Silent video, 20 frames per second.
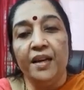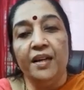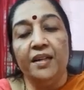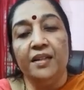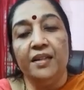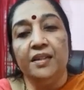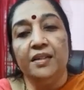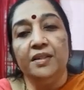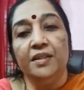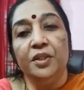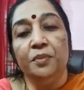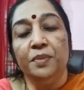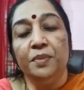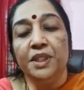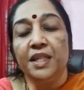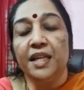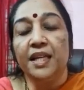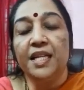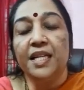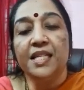Uh, you
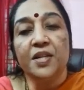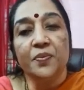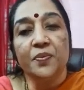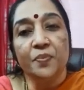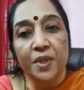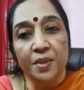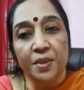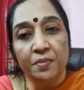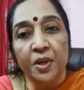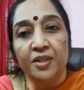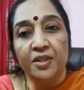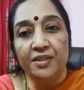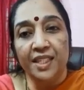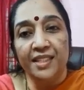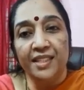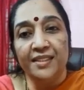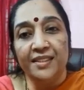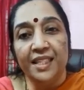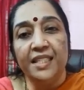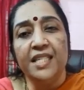must understand one more
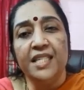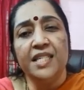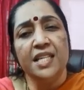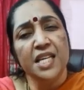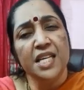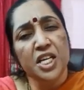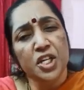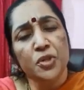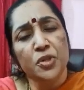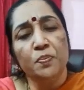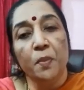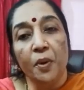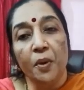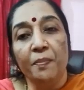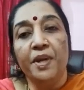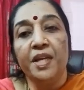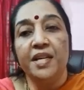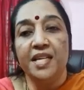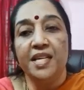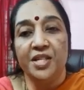thing that is each
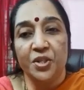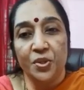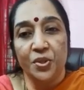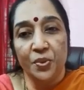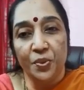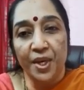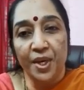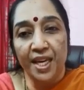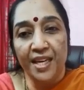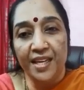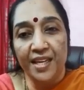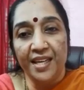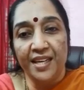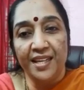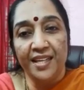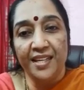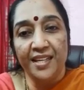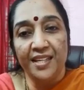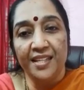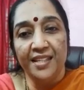moment is unique.
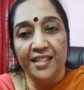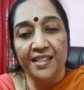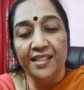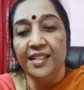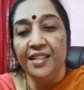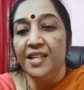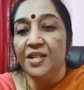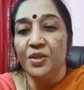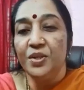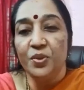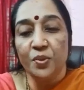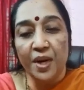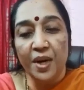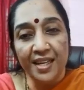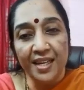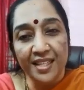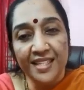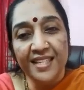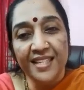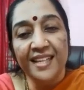So
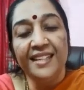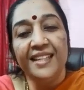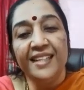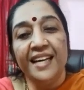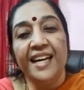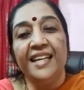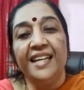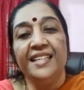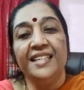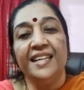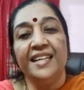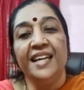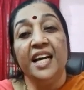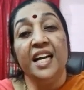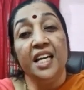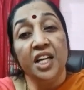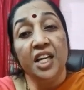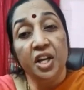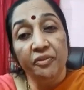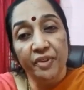understand that
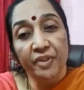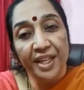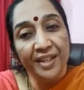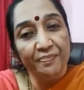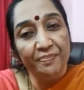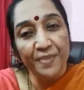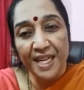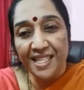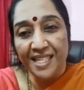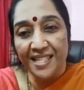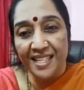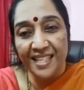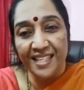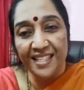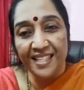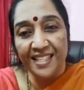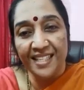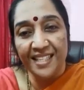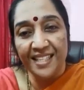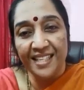live in
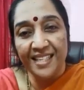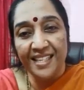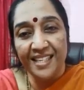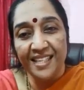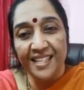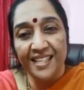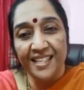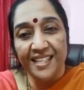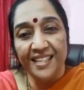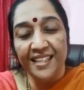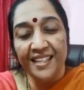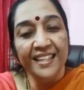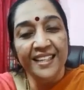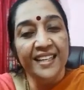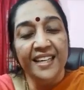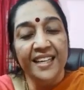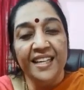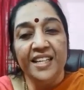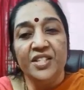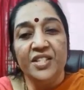present.
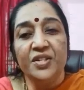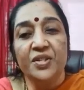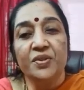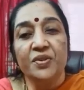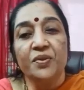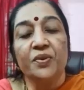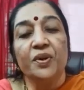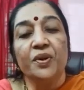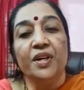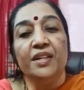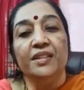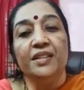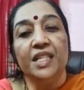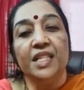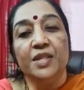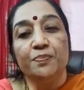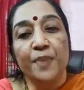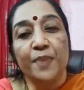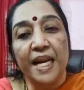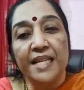So
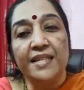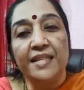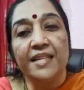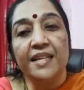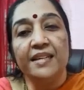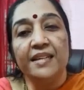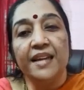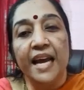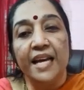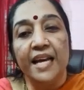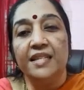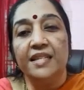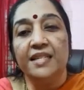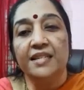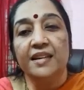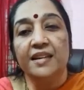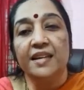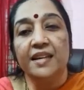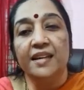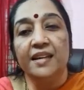this present
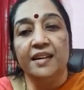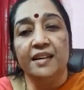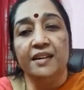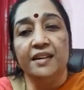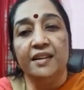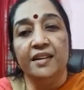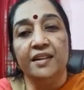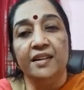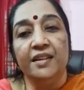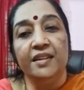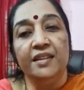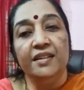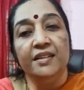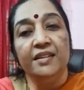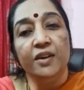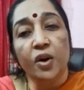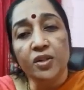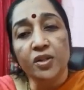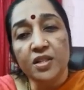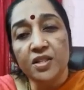has uh,
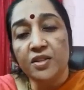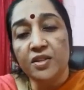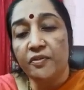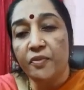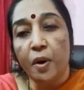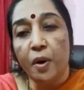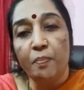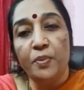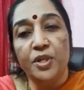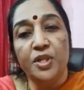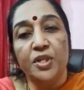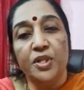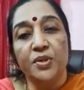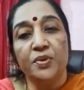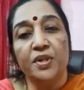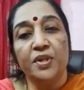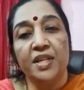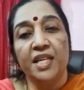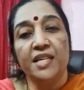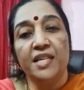lots of
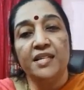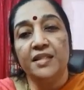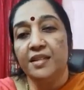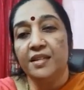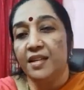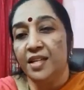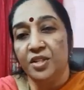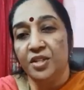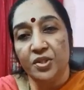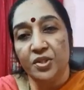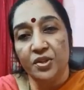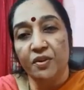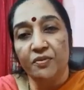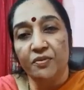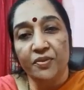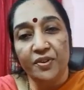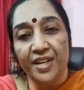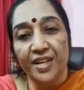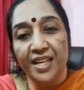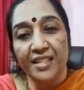opportunities in store
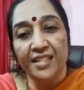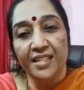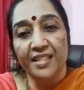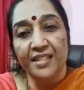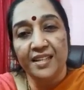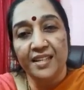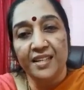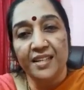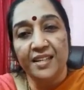for us.